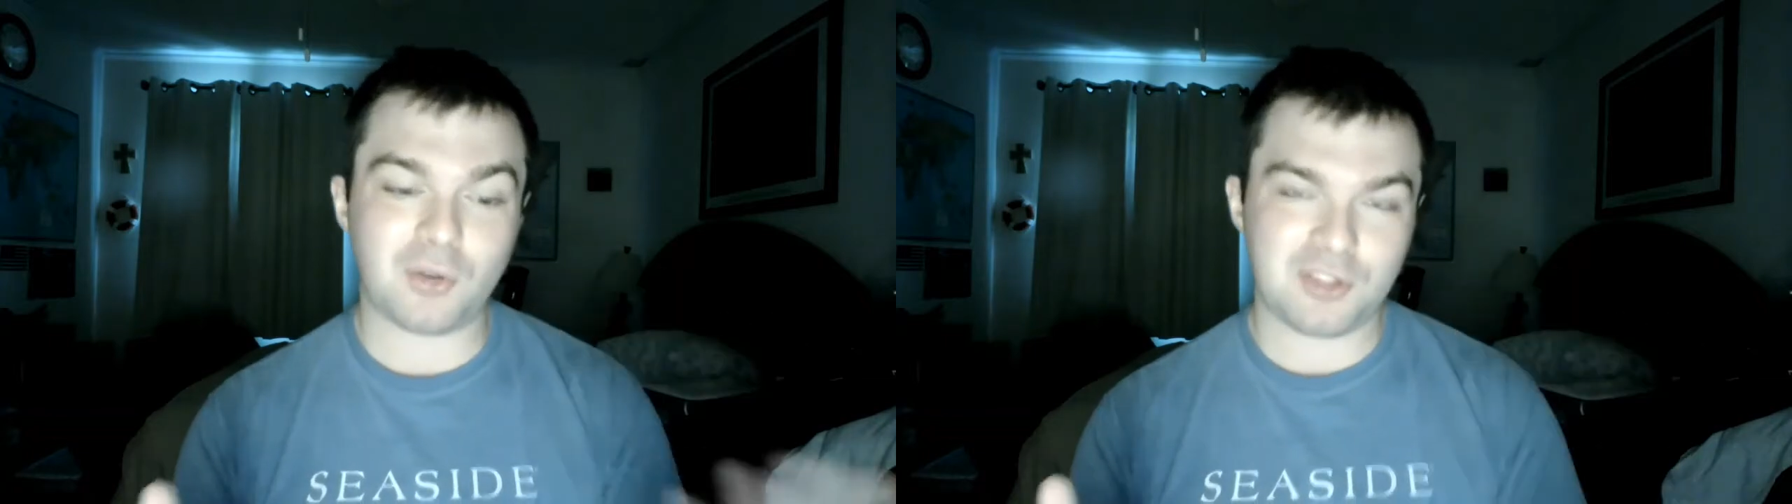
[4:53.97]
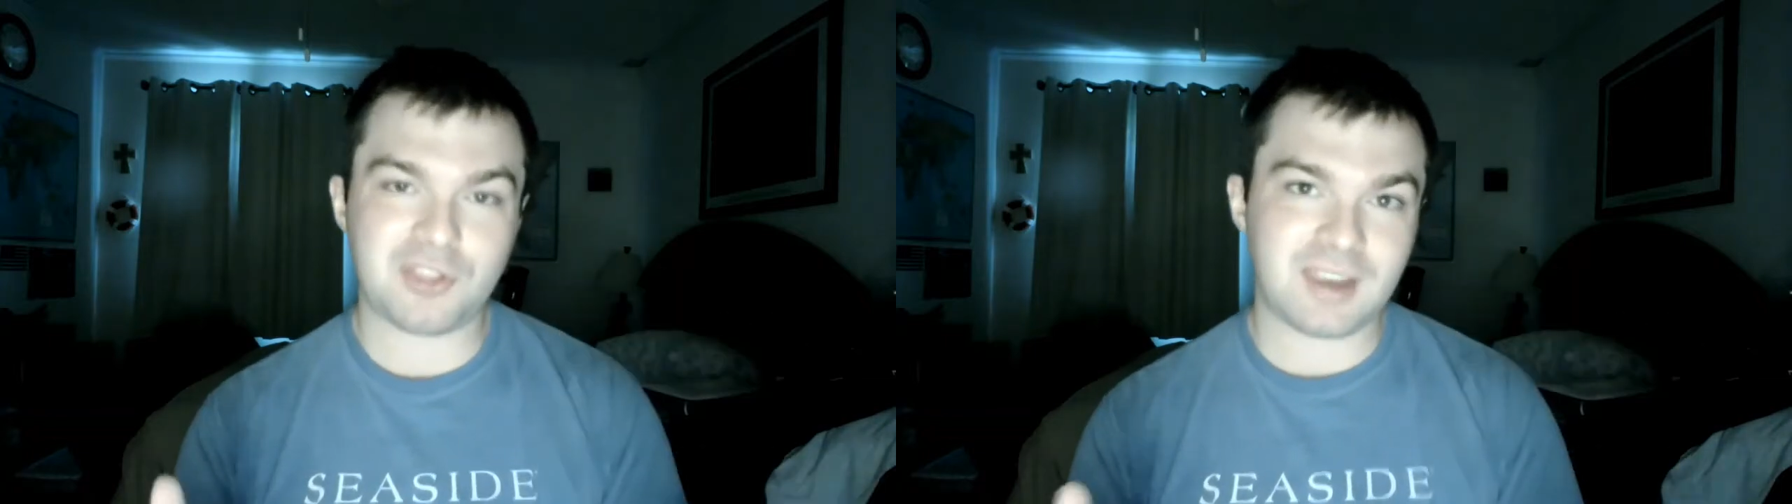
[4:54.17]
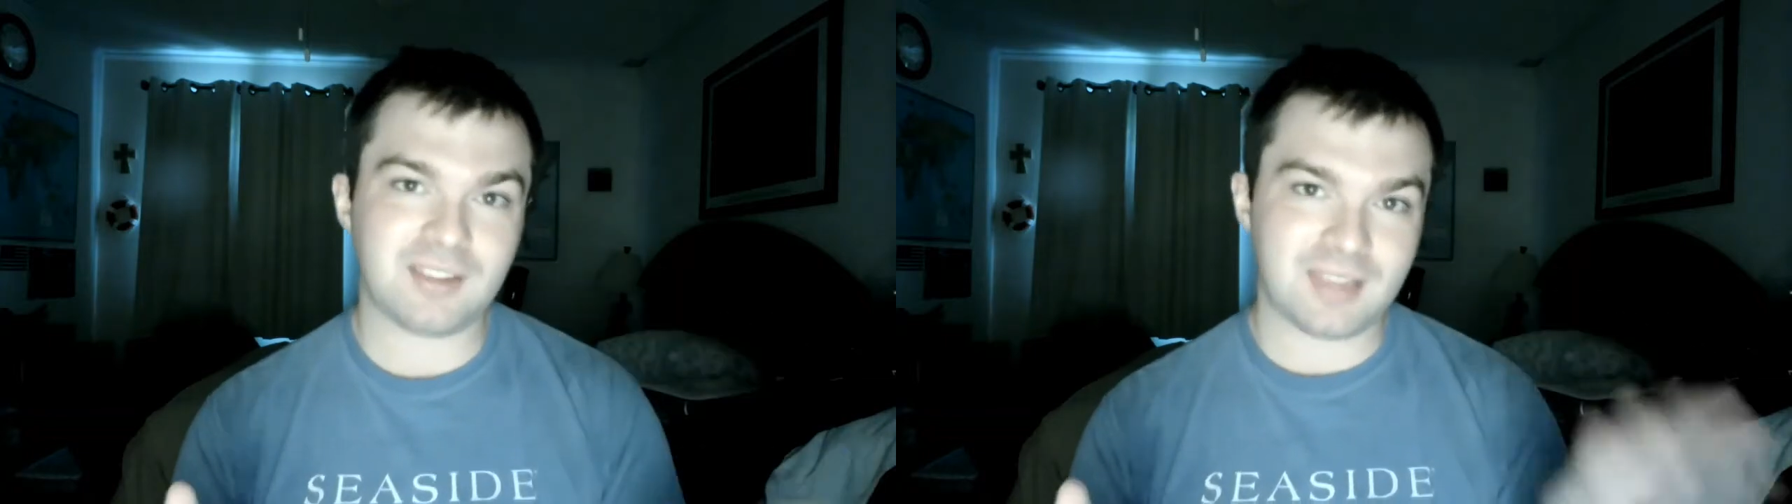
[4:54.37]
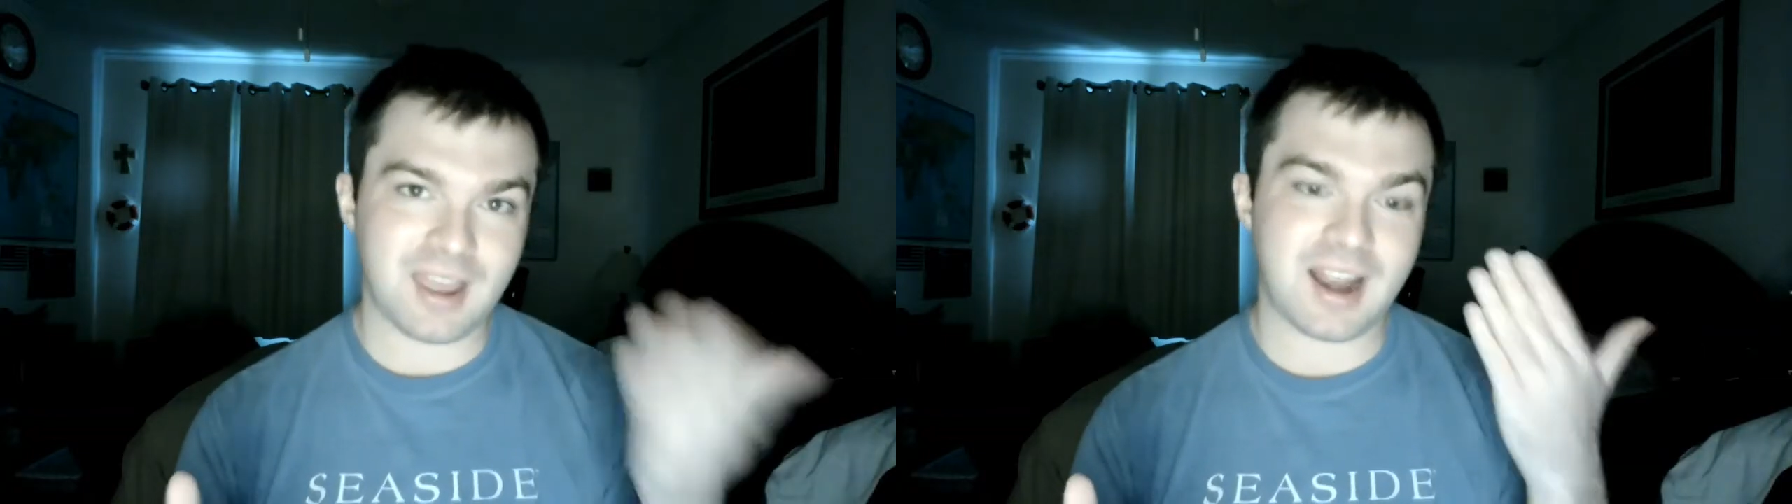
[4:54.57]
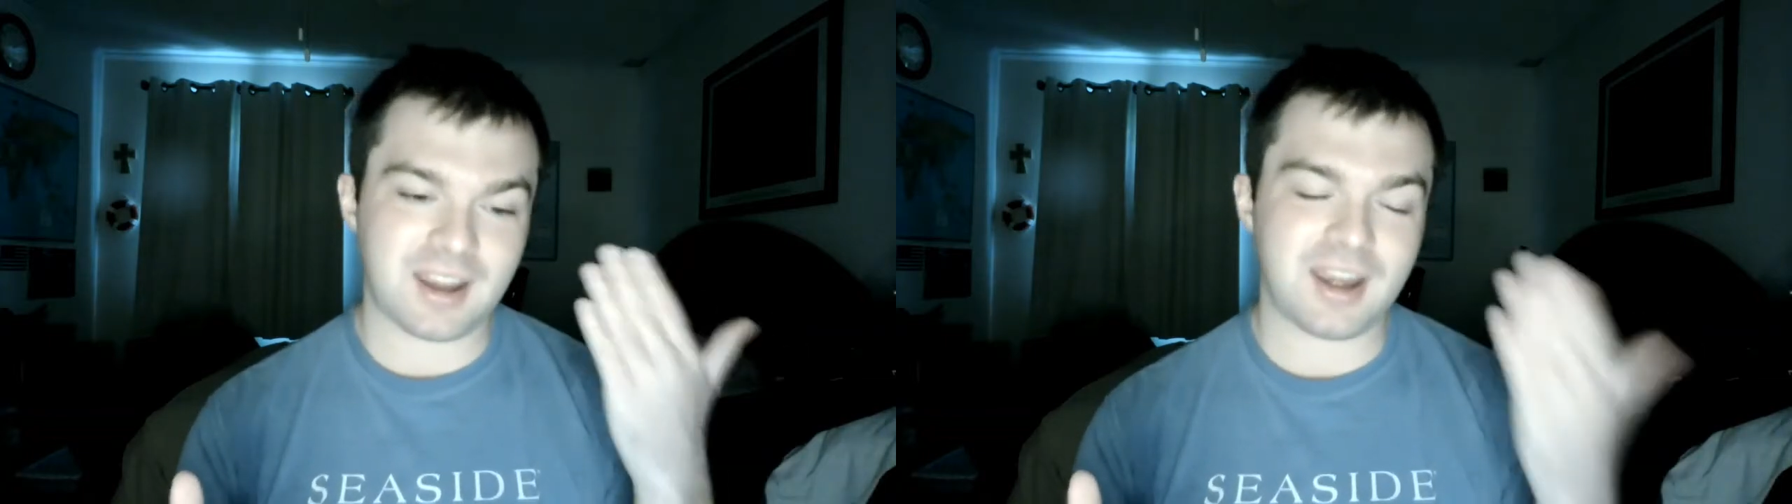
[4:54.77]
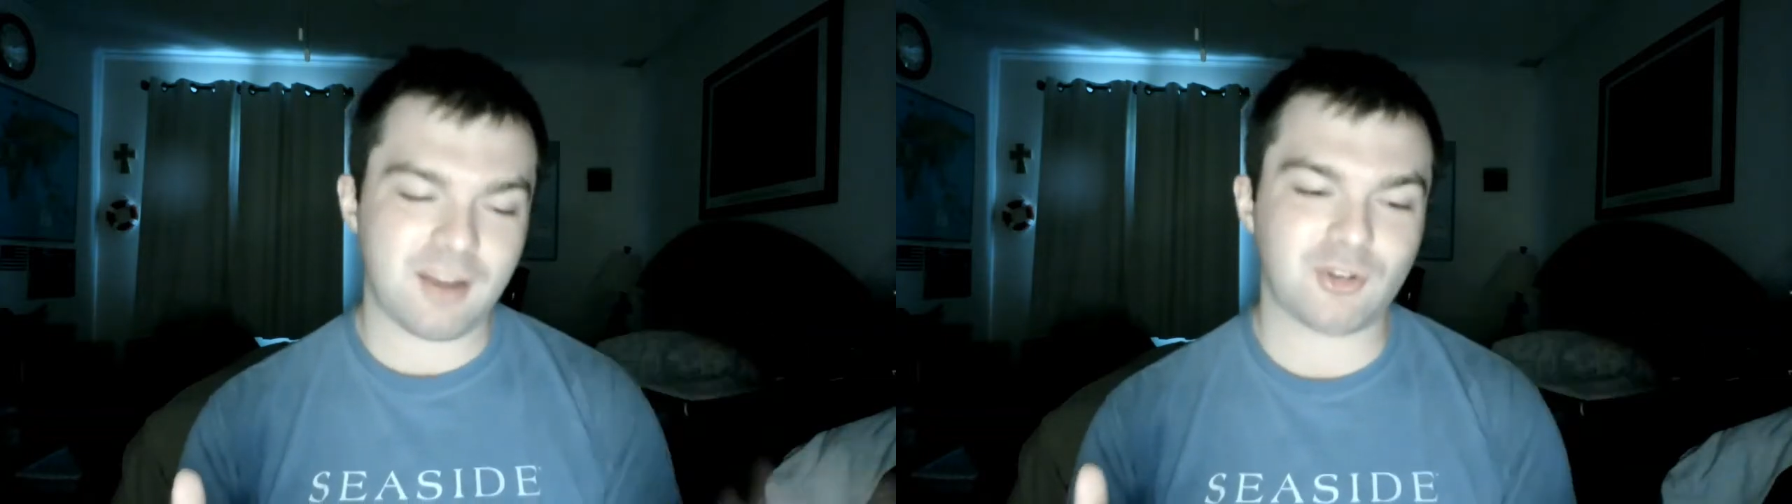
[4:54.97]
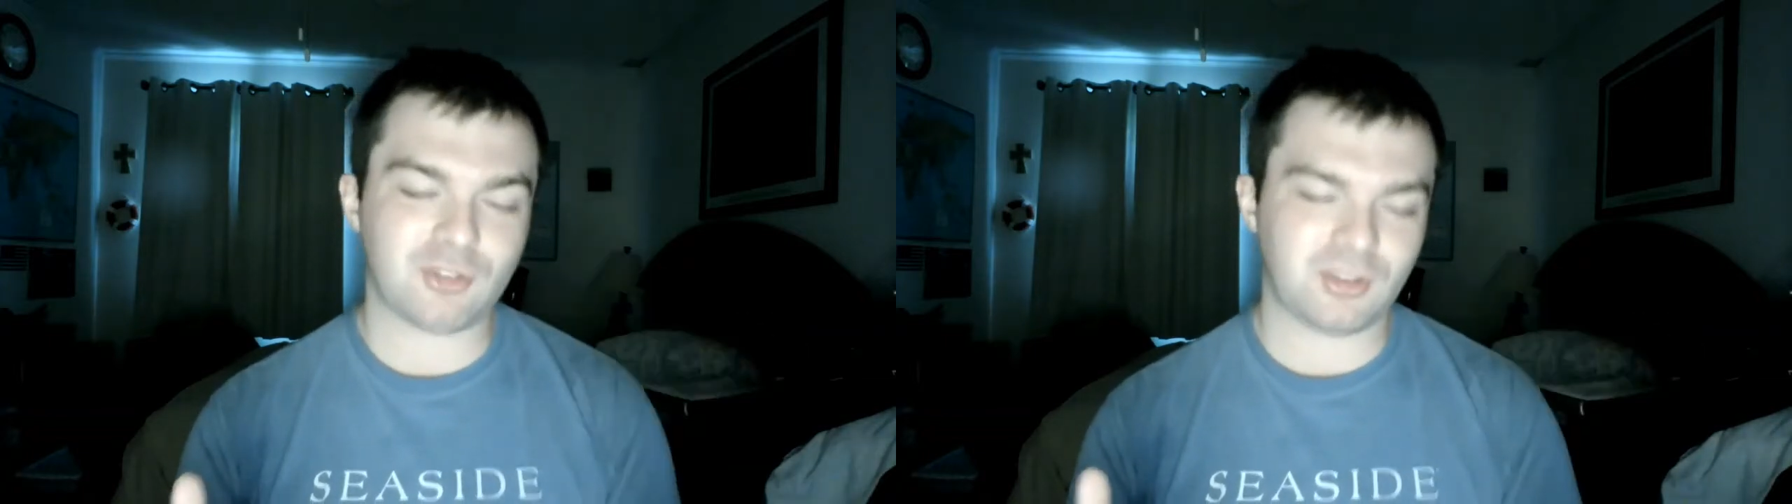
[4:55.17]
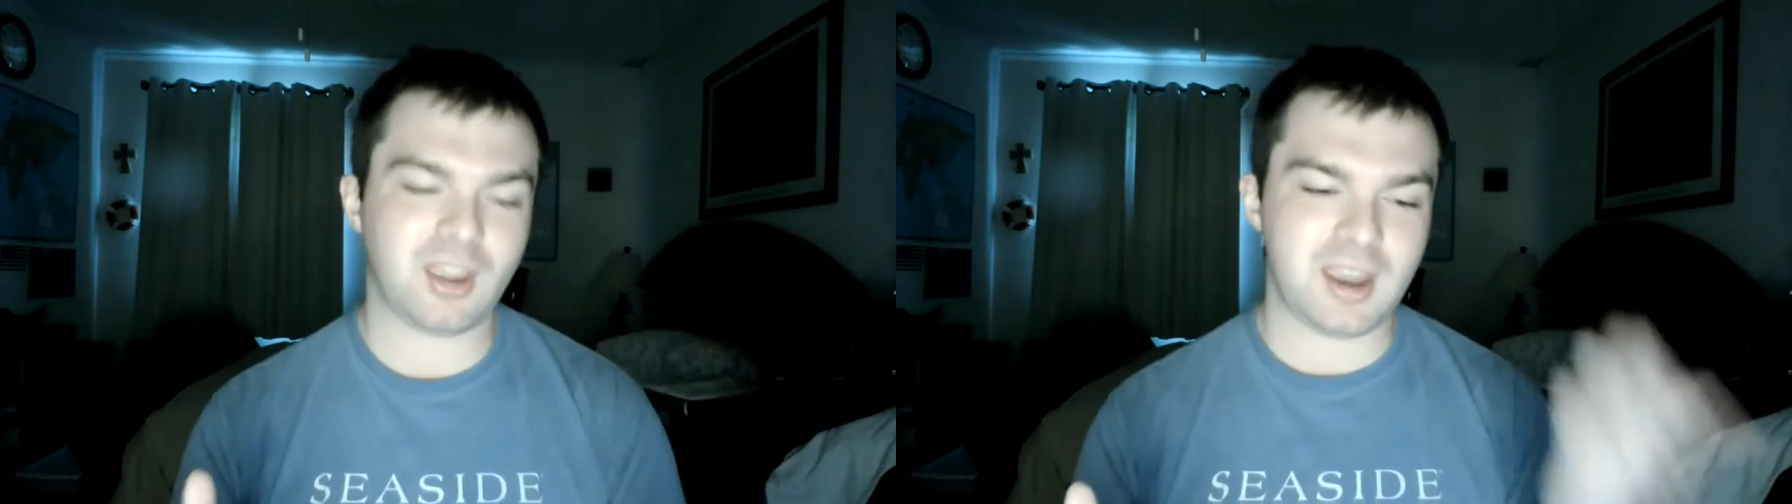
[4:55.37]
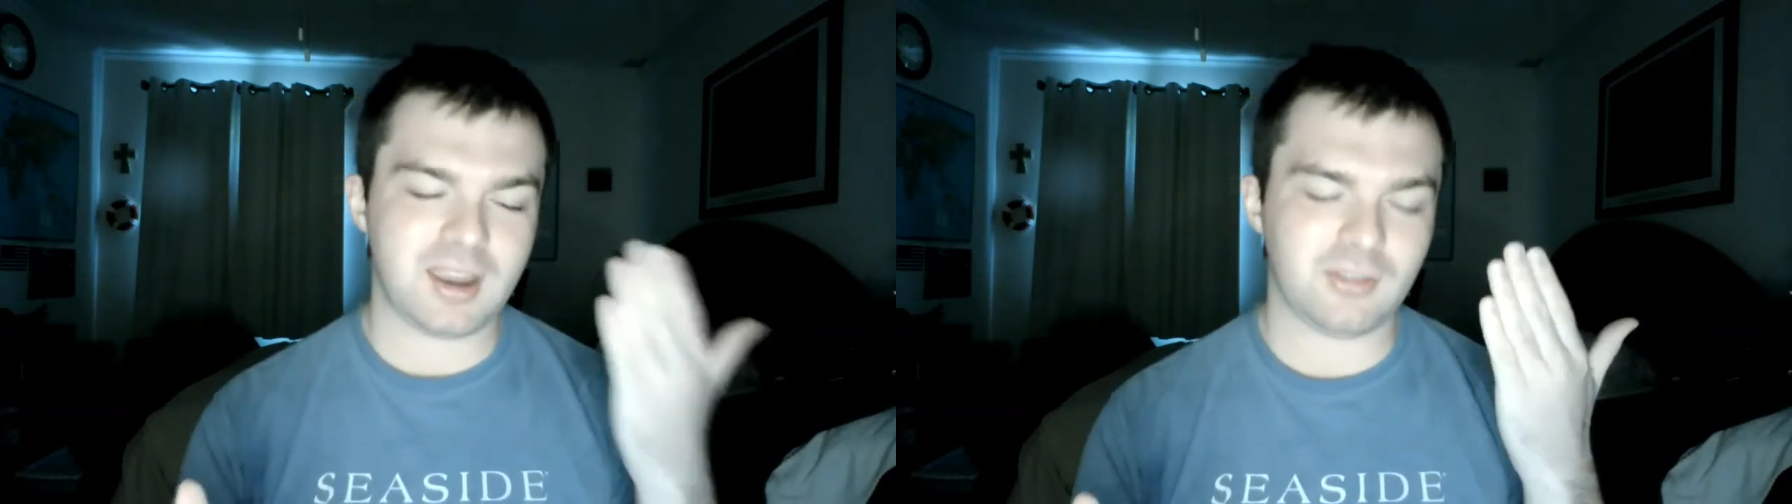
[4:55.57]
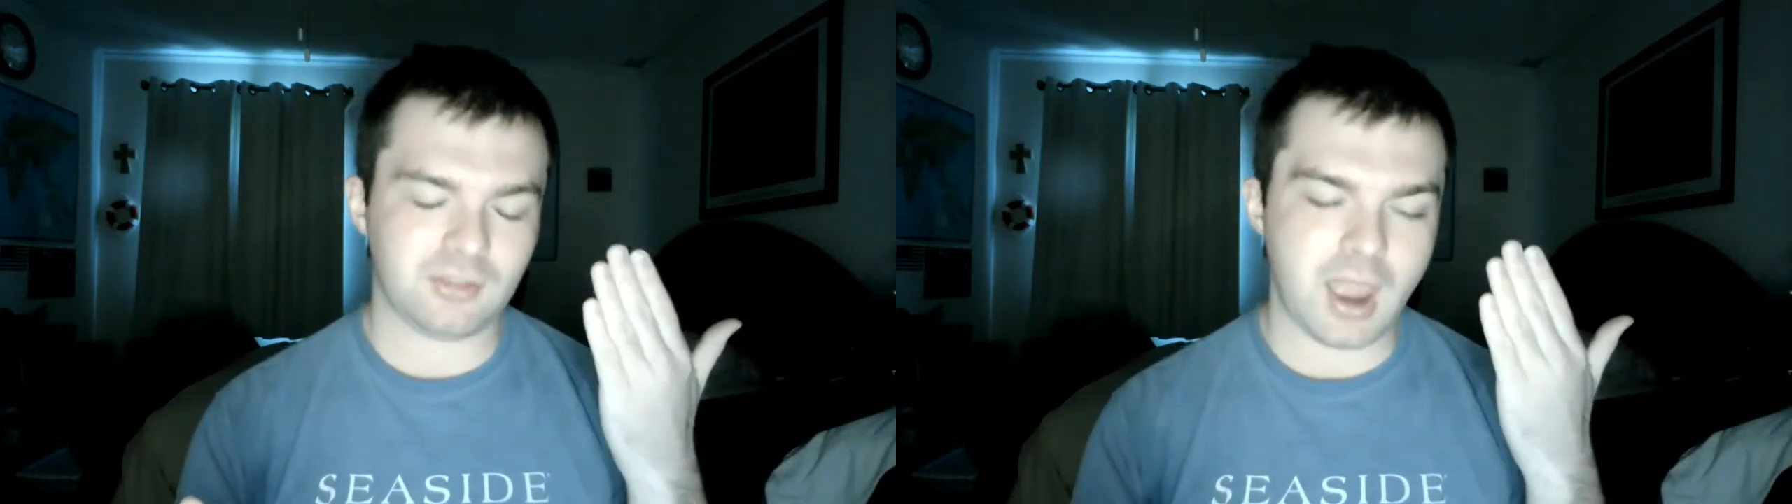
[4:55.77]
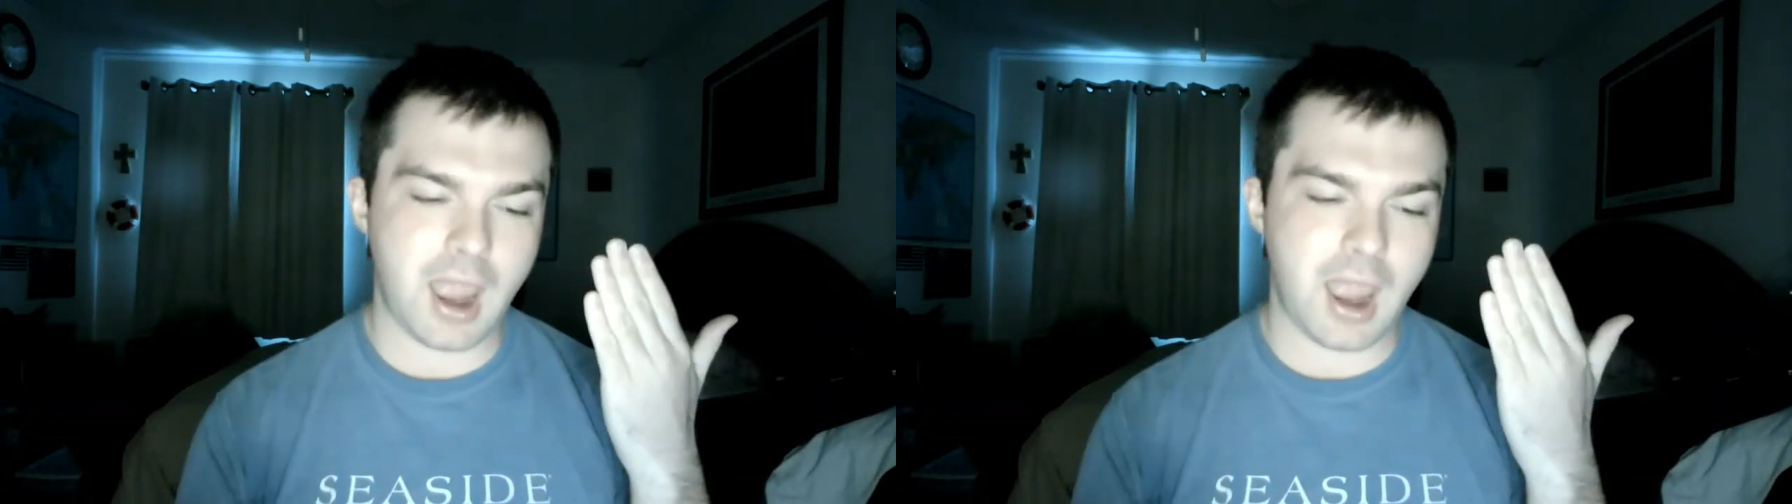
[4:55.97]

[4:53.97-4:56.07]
only thing that I can ever say is